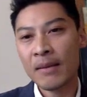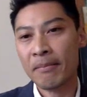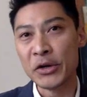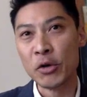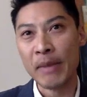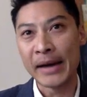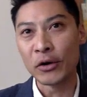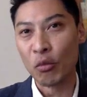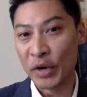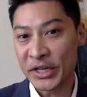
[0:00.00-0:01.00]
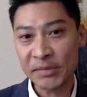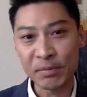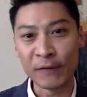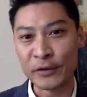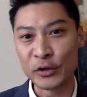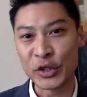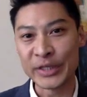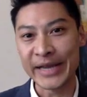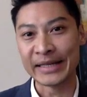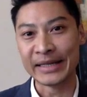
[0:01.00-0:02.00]
But no matter which perfusion
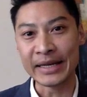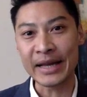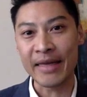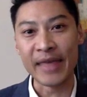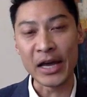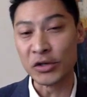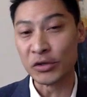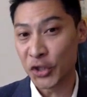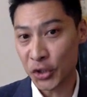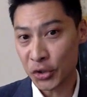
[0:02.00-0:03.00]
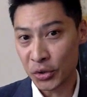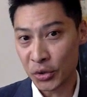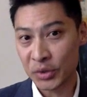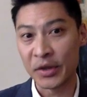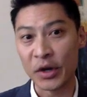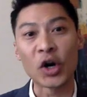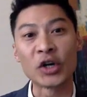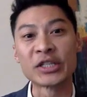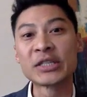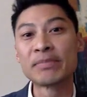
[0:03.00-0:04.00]
technique that you choose, there
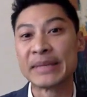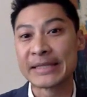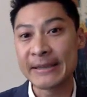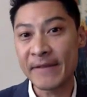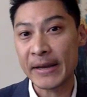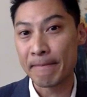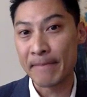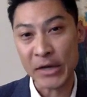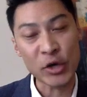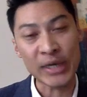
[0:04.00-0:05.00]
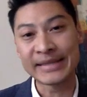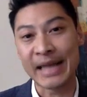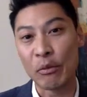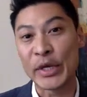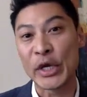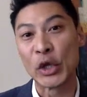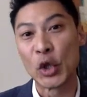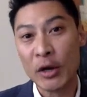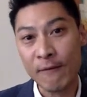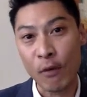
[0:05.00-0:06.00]
are specific metrics that we can
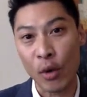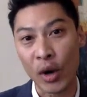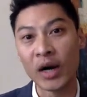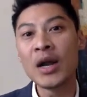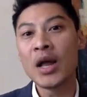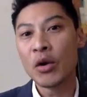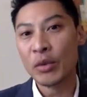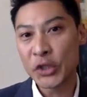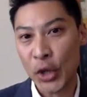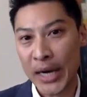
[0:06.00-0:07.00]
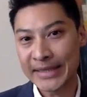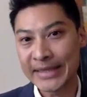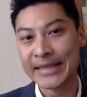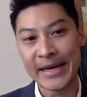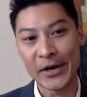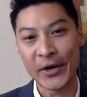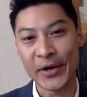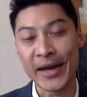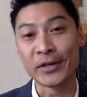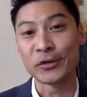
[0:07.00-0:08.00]
look for when trying to
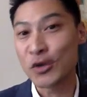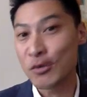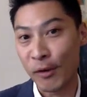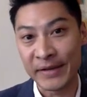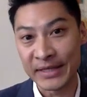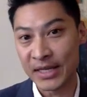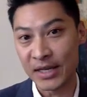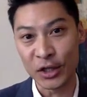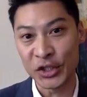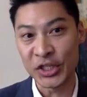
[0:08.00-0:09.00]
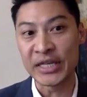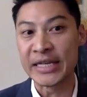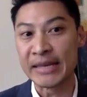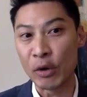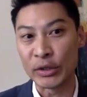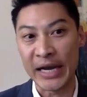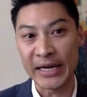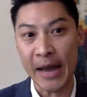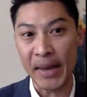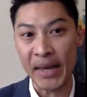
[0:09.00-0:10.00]
interrogate tumor physiology and
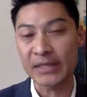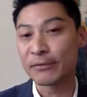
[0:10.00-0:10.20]
hemodynamics.